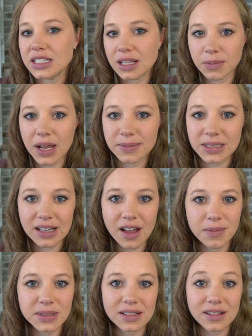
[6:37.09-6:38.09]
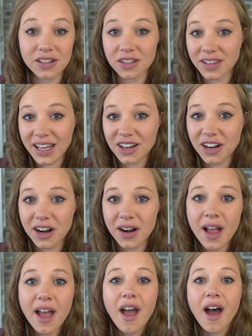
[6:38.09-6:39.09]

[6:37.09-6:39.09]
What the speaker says: sometimes it comes a little later.